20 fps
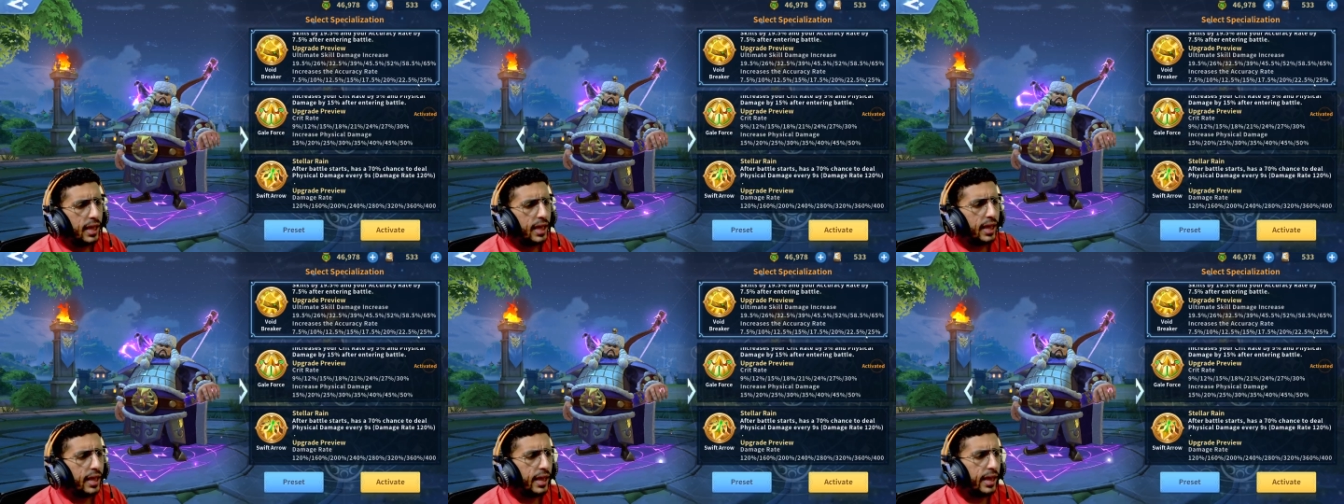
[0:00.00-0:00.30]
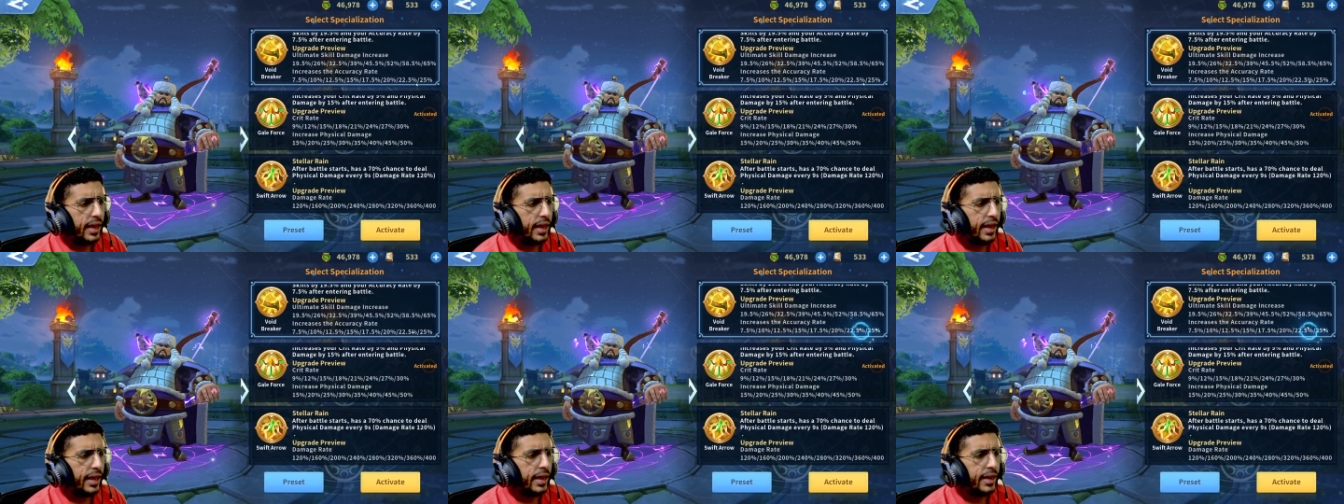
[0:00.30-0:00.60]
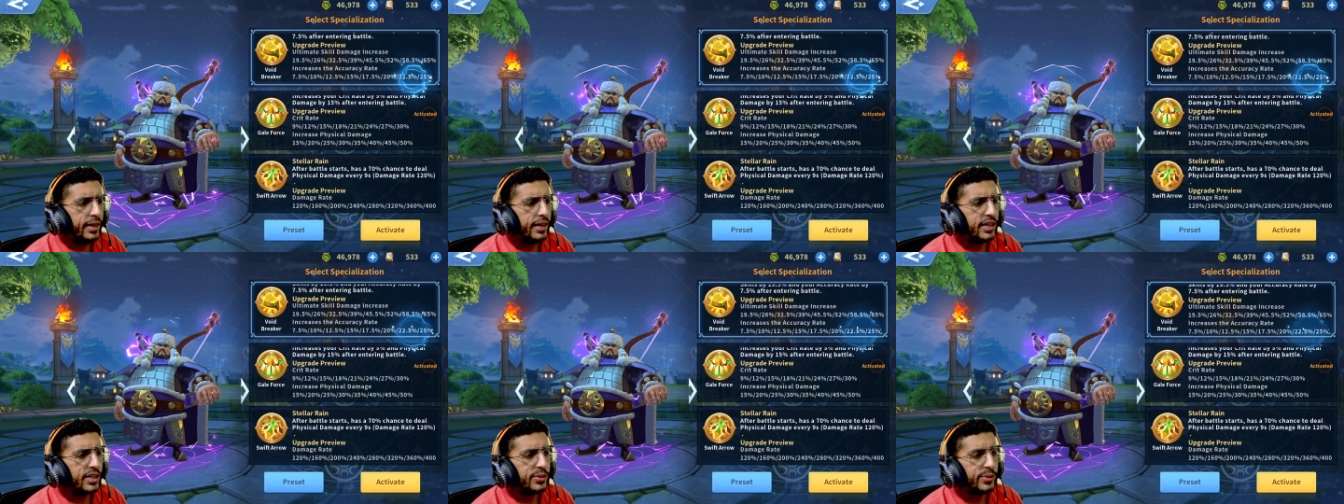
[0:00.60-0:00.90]
and
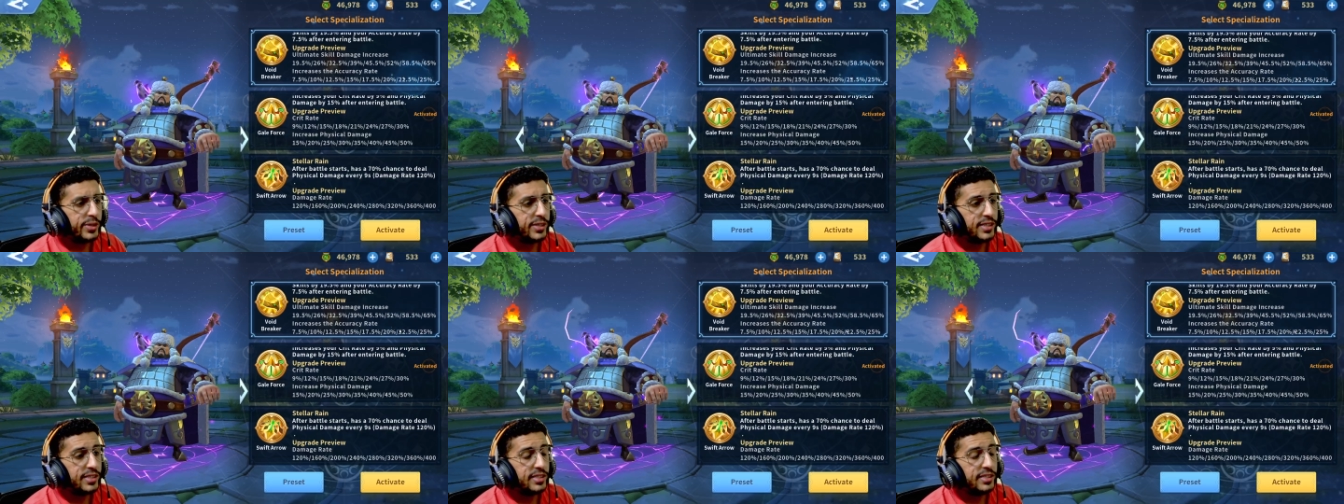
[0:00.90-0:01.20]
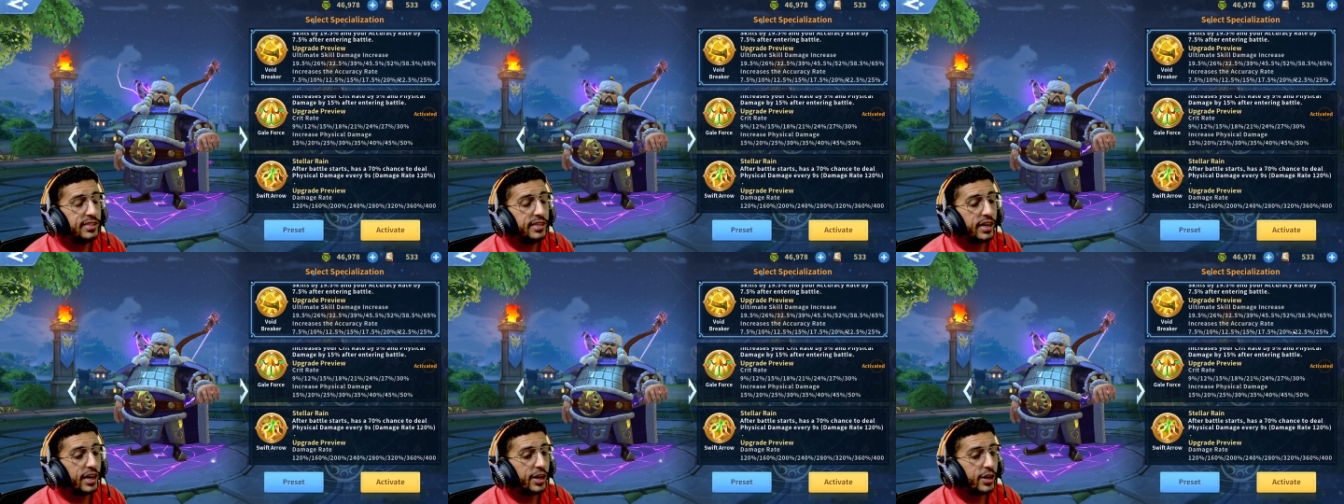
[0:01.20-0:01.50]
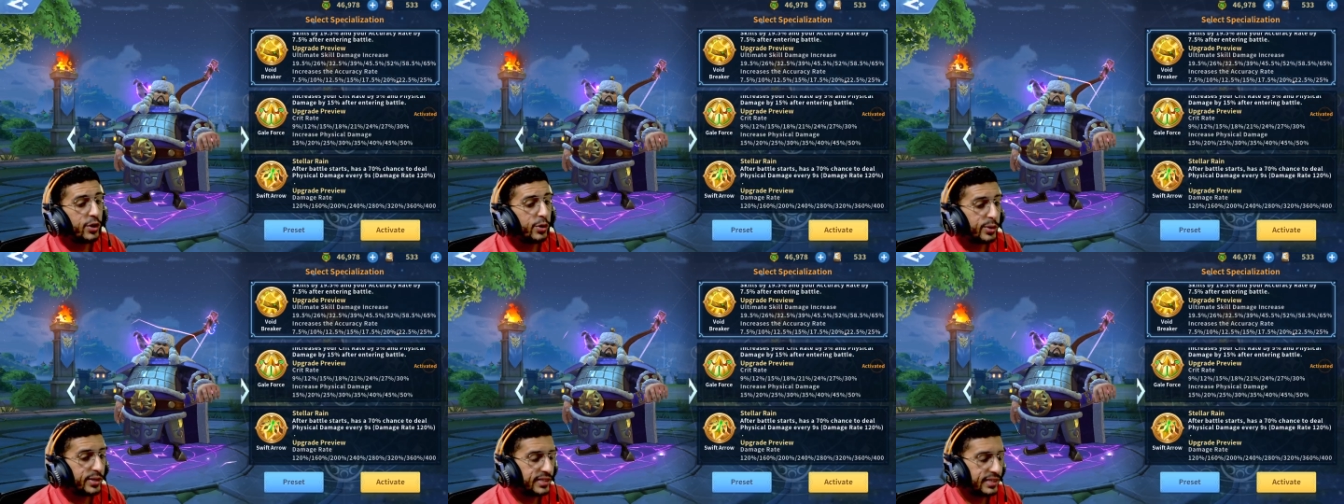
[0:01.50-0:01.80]
increases the
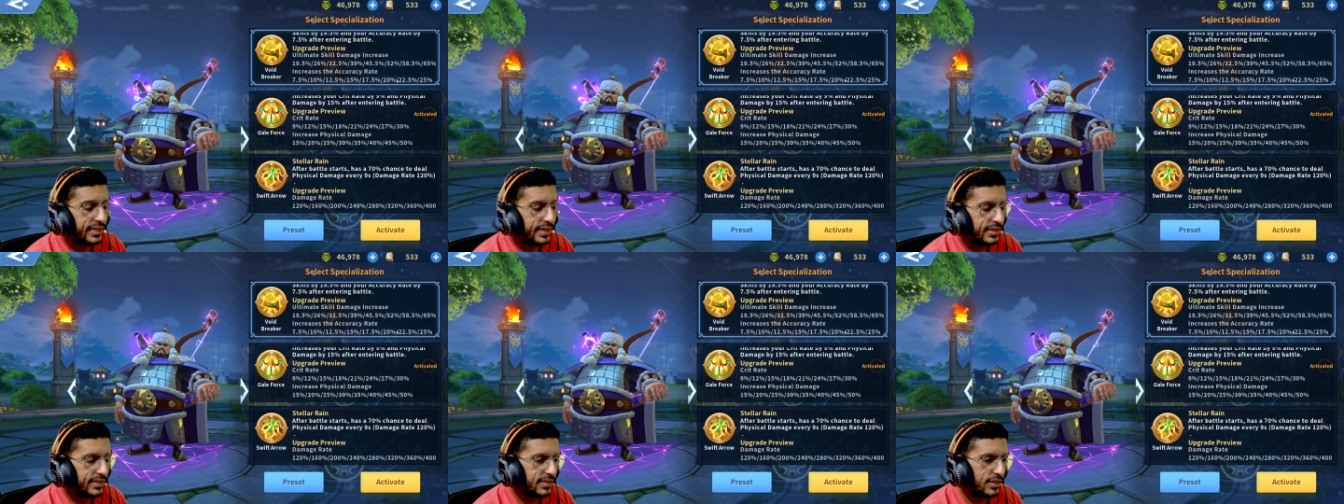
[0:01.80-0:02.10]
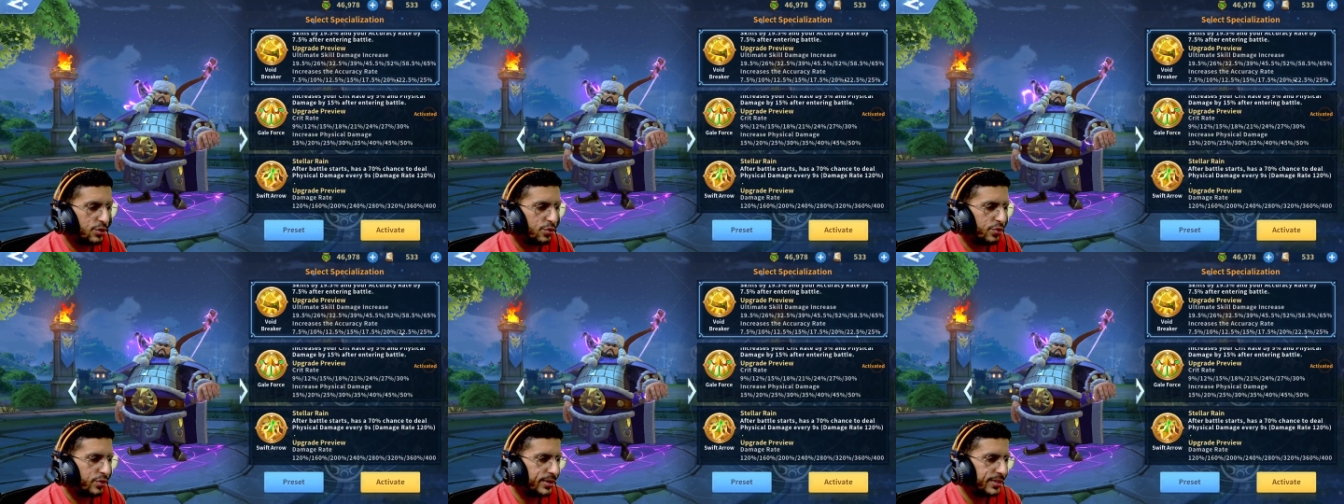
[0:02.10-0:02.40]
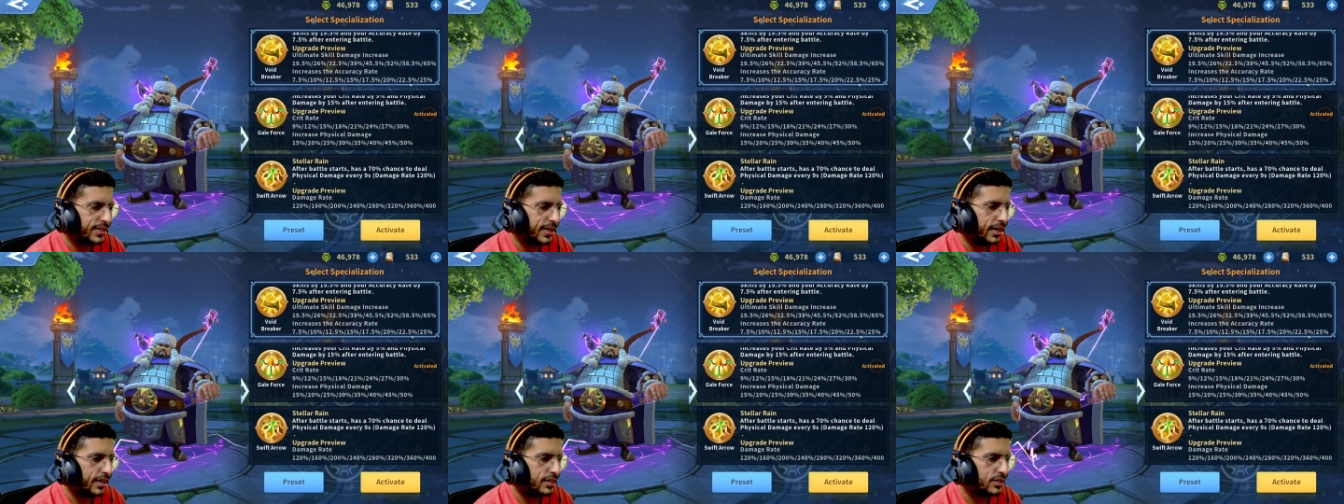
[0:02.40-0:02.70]
accuracy instead of
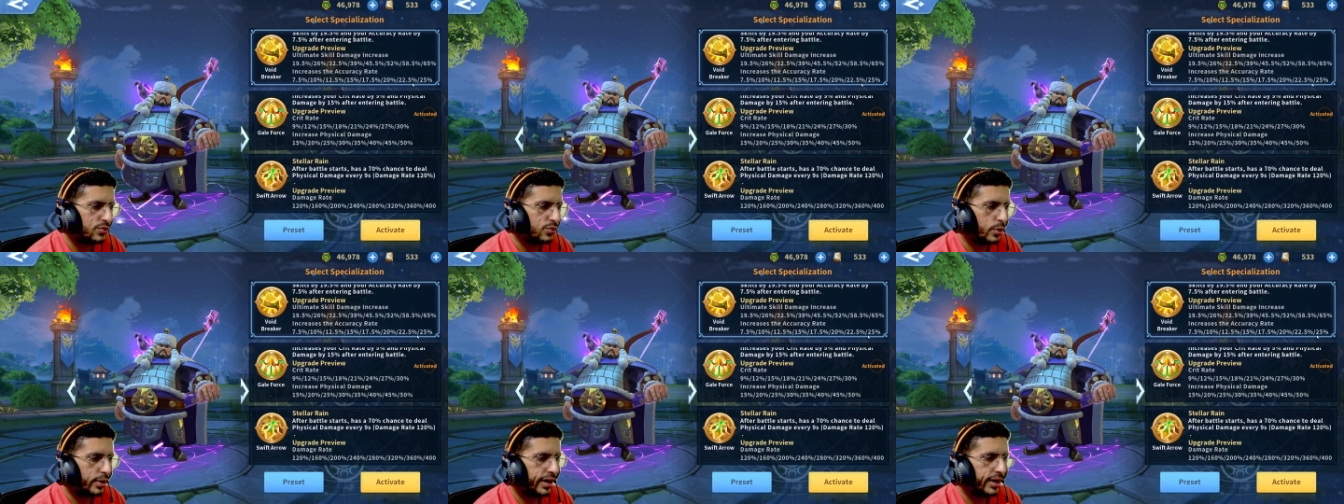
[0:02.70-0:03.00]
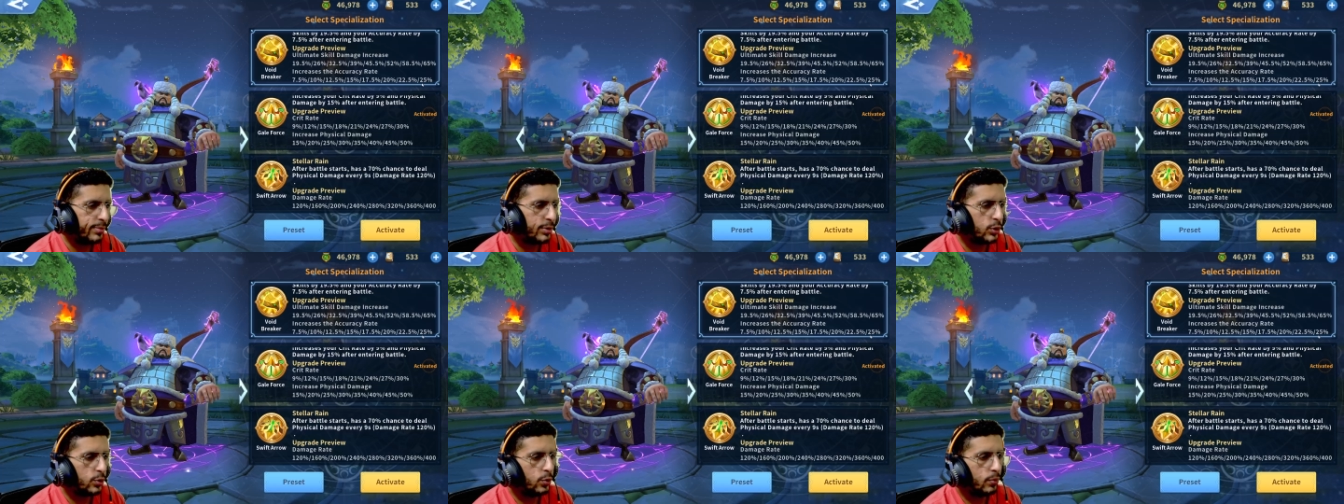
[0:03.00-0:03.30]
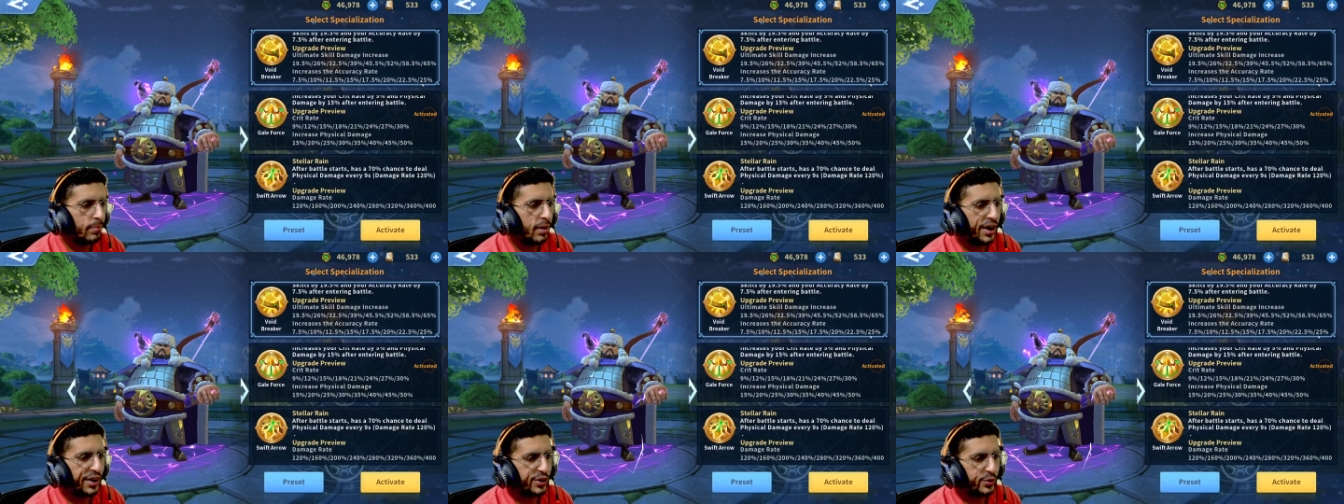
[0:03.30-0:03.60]
resilience for Himiko
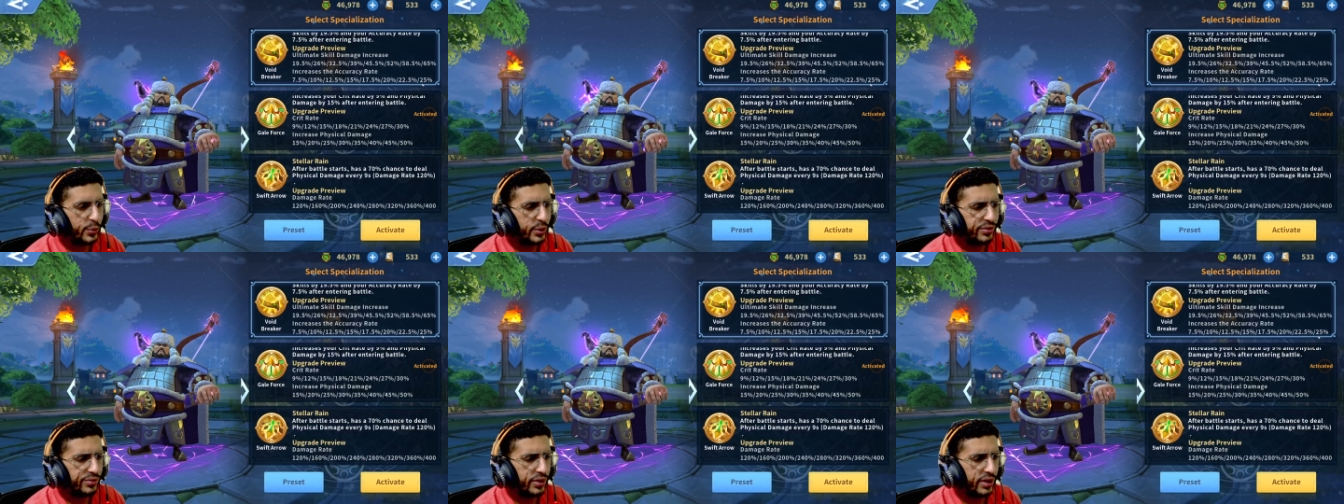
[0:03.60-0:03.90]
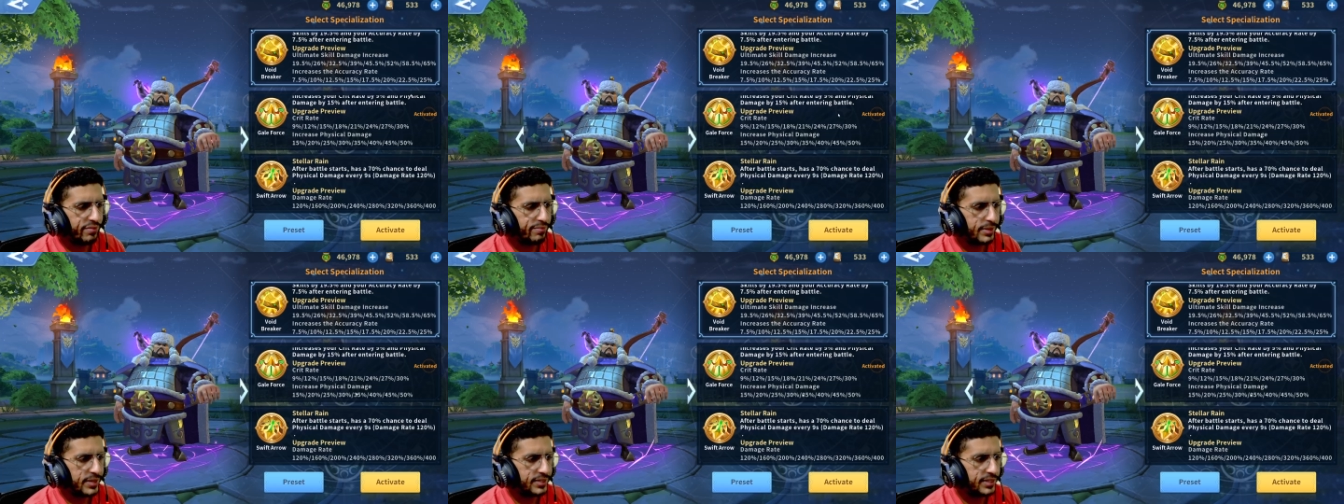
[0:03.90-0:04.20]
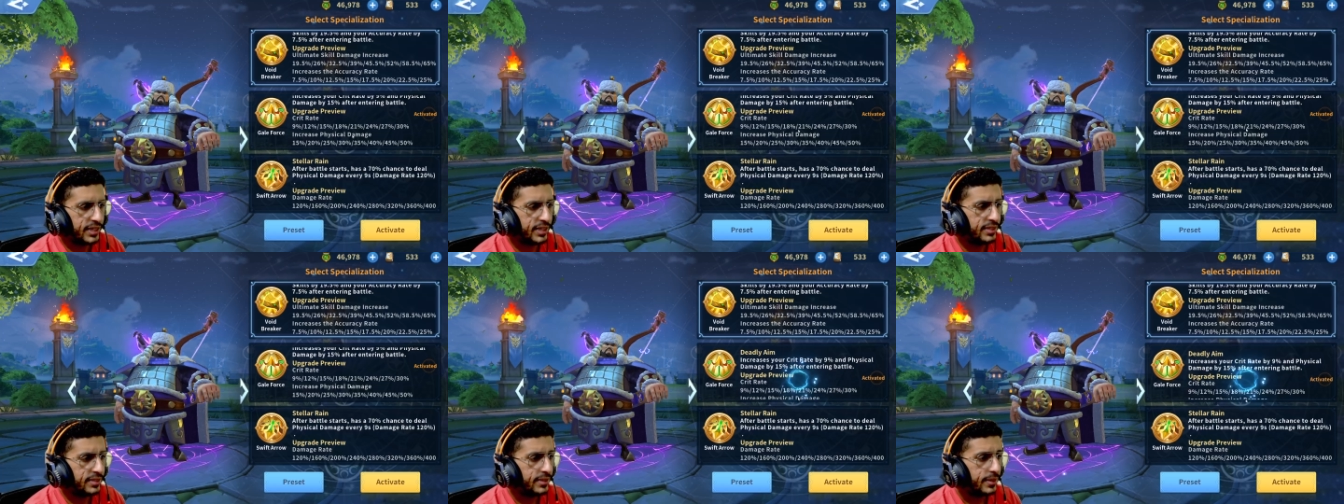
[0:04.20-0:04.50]
by
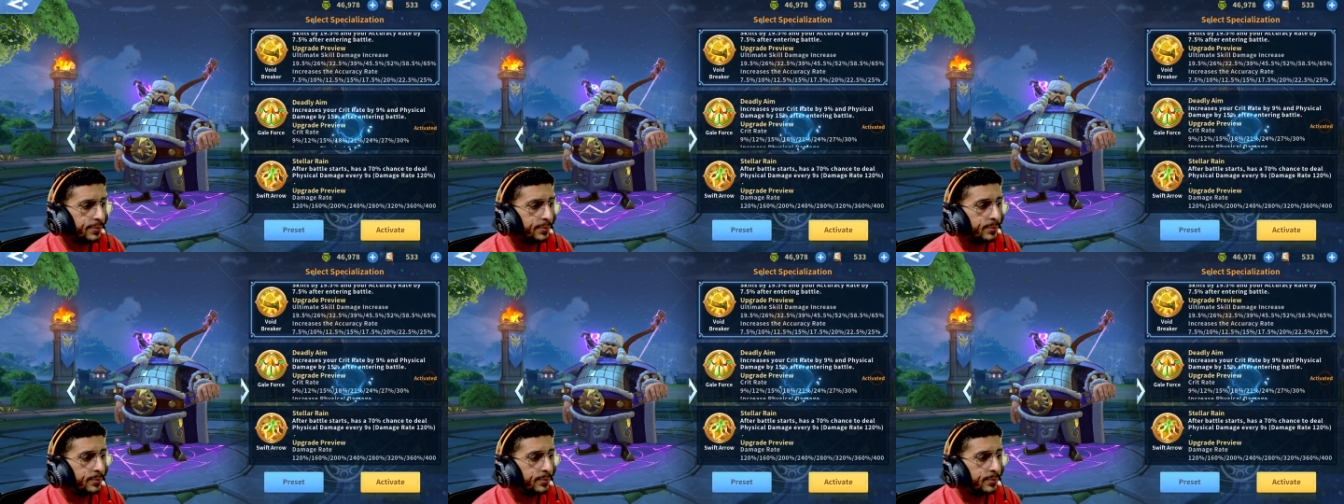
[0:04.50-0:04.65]
25%.